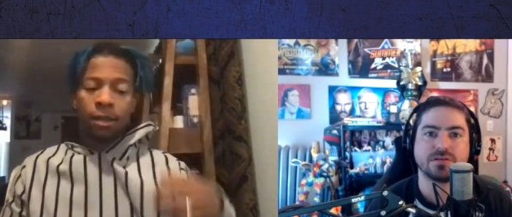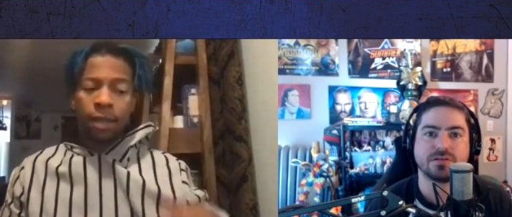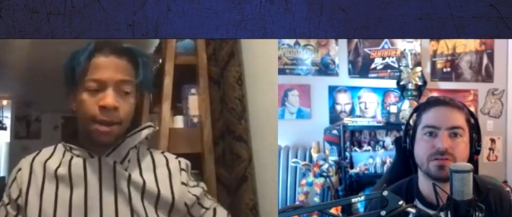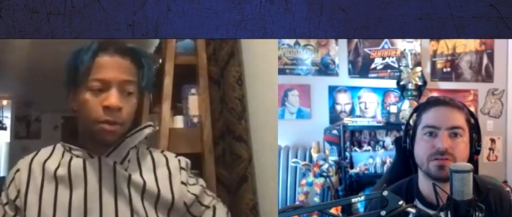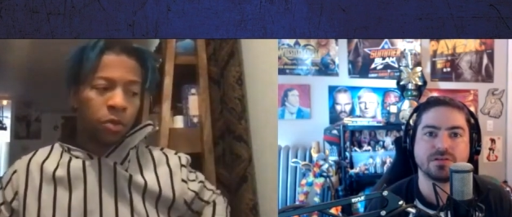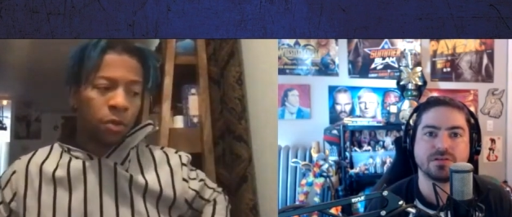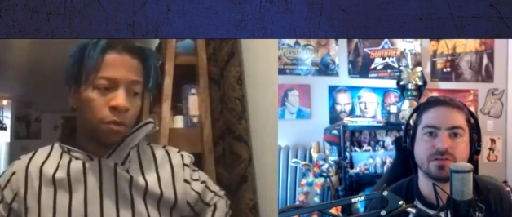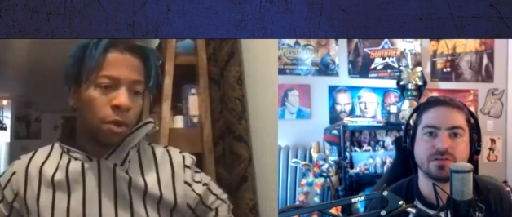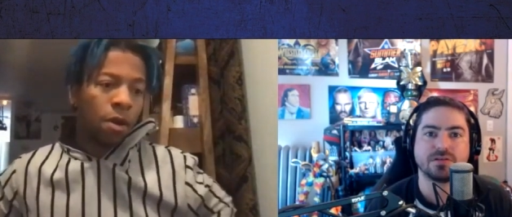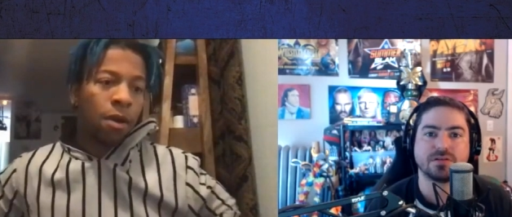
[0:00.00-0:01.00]
Speaker 1: that I was on
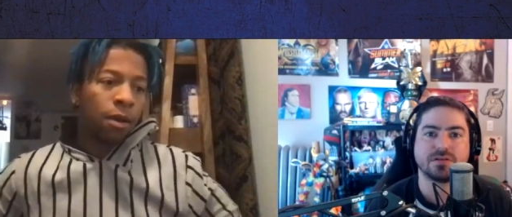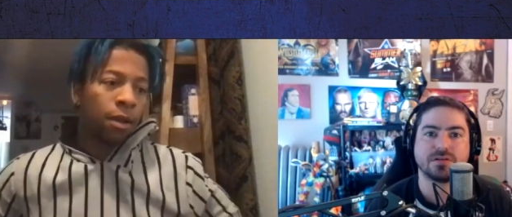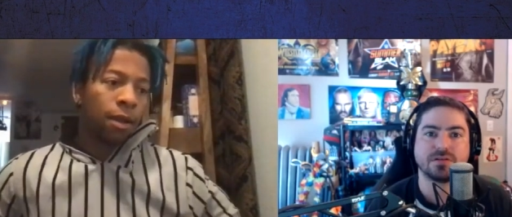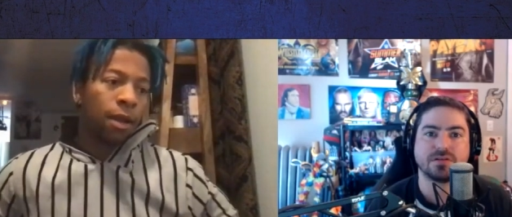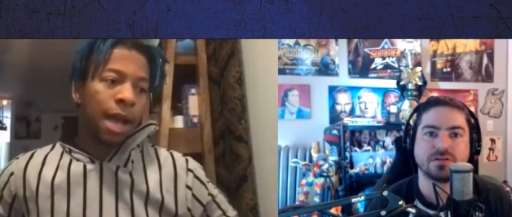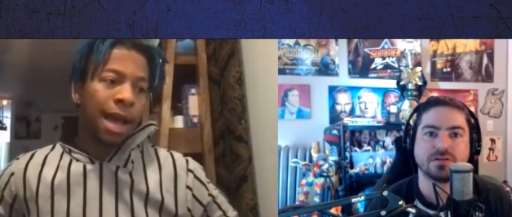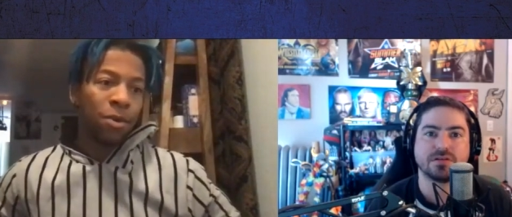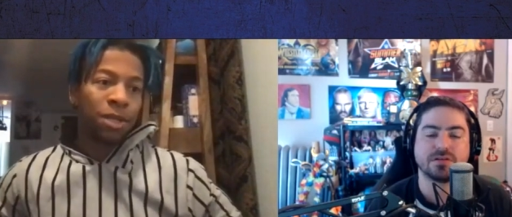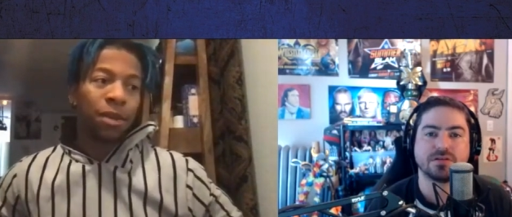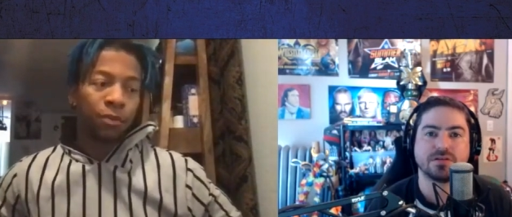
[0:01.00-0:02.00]
Raw, I
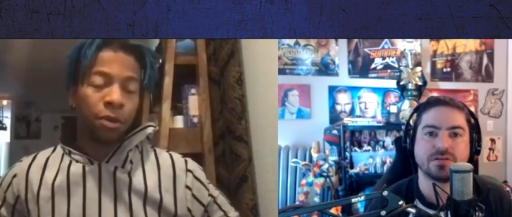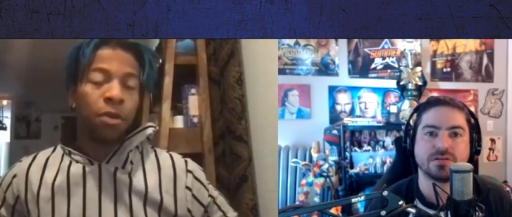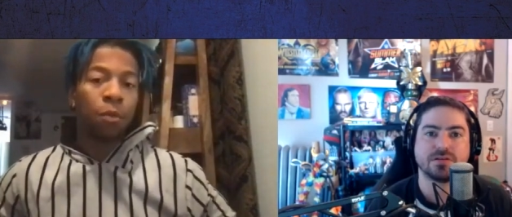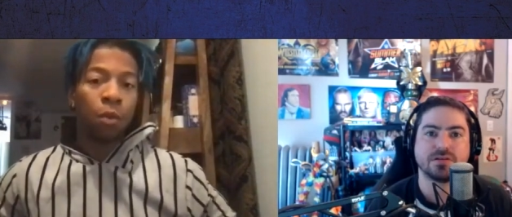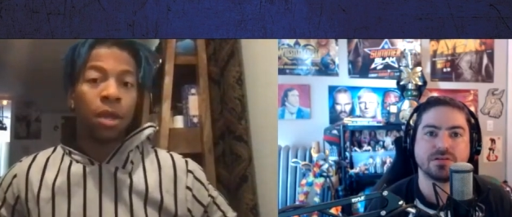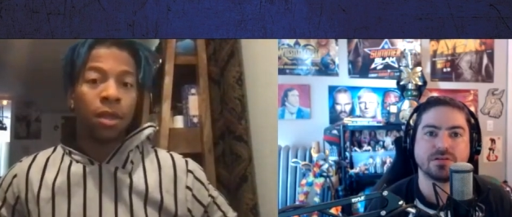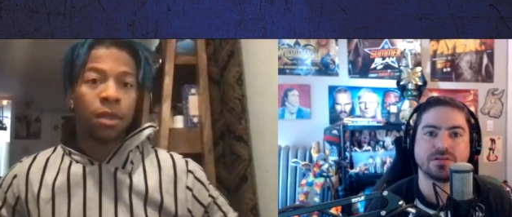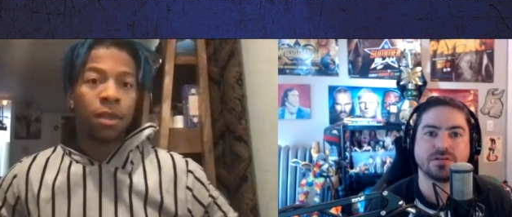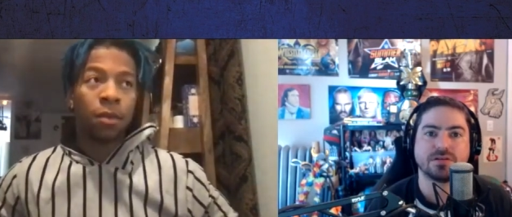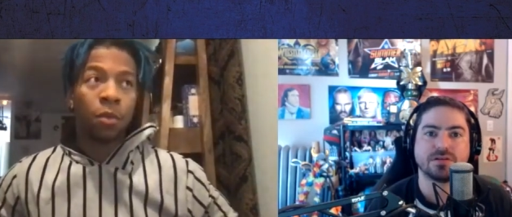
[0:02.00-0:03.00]
was in a room with
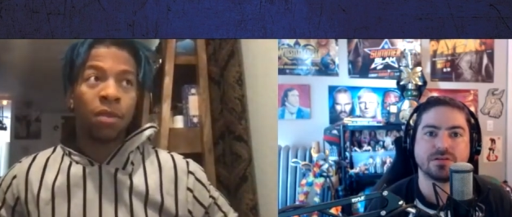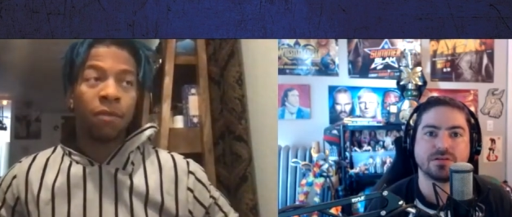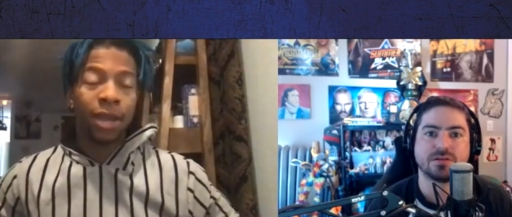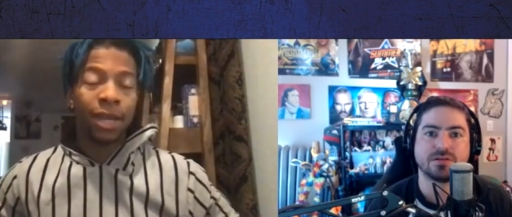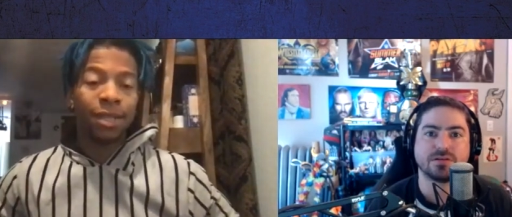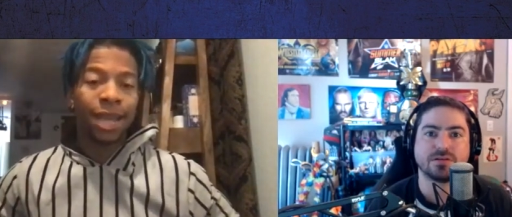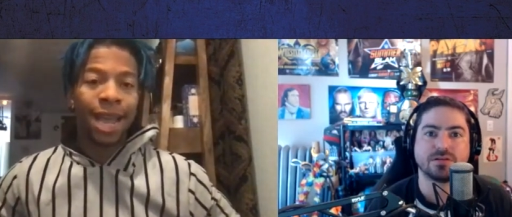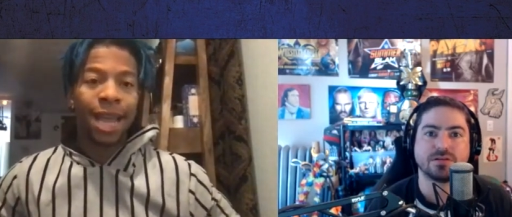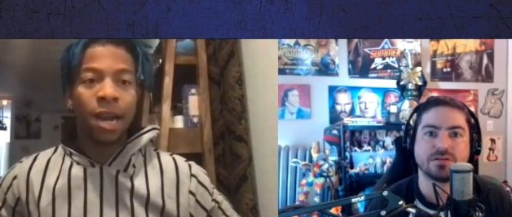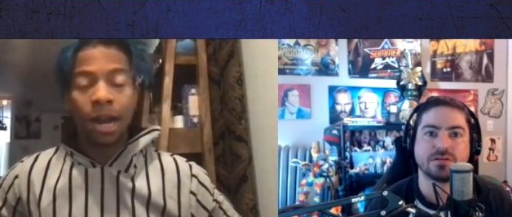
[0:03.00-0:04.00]
with Vince
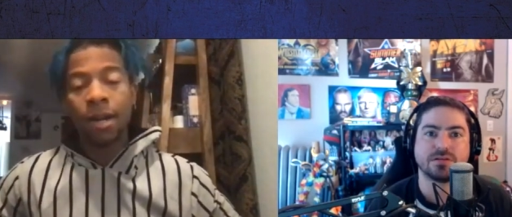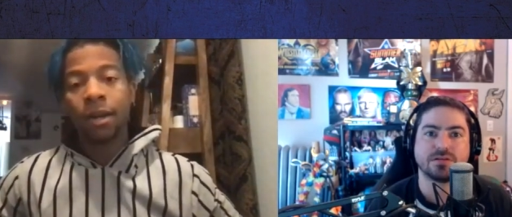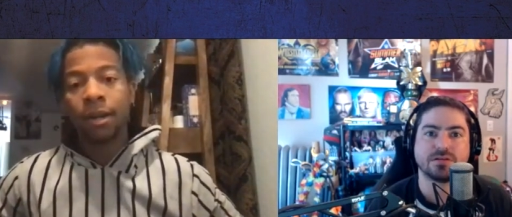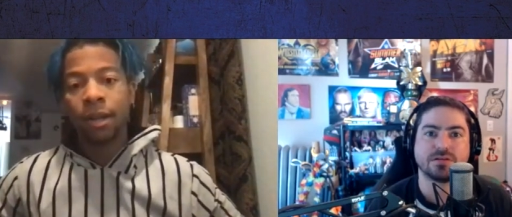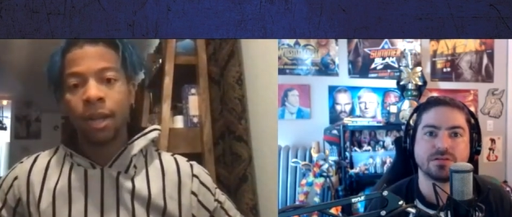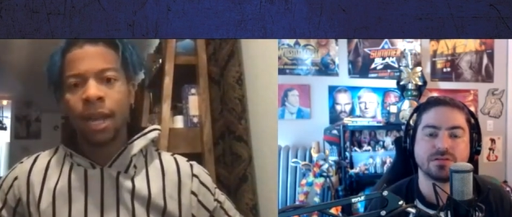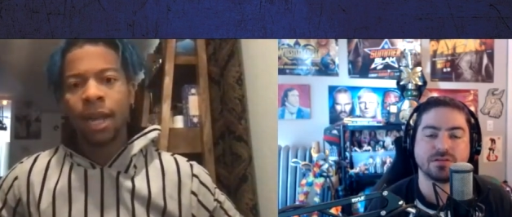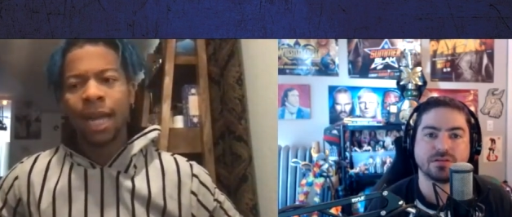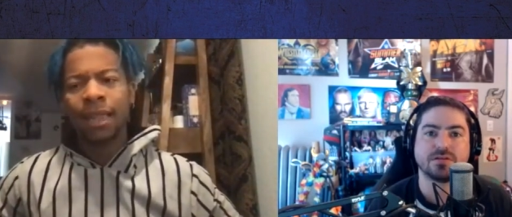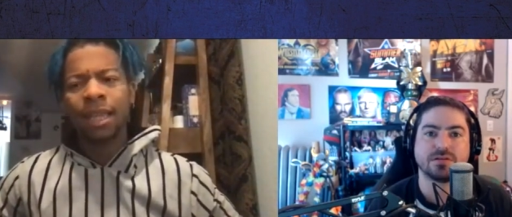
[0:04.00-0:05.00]
and Hunter, and
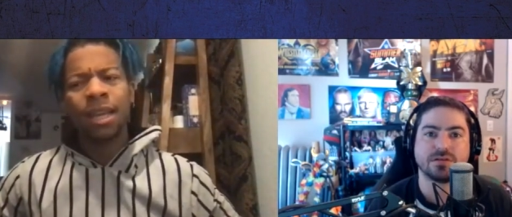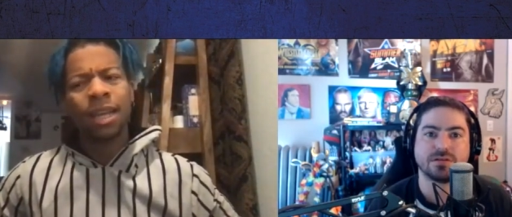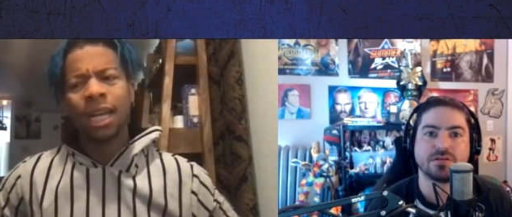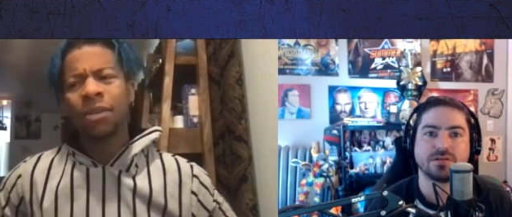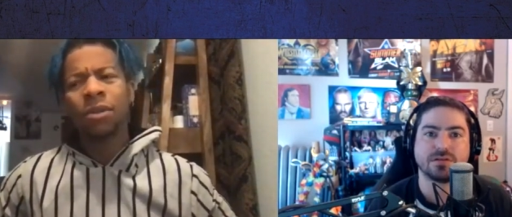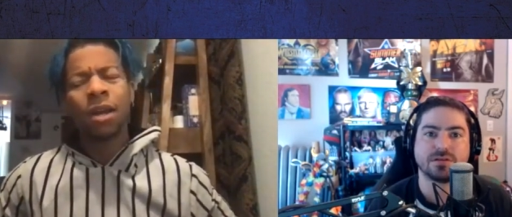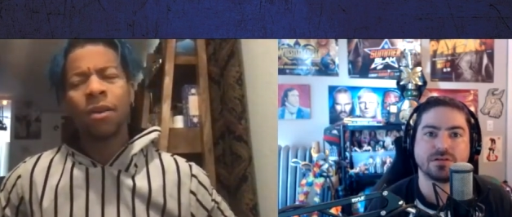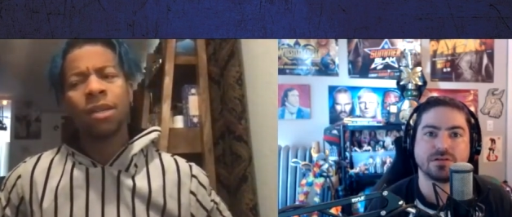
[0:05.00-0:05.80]
I think I don't know.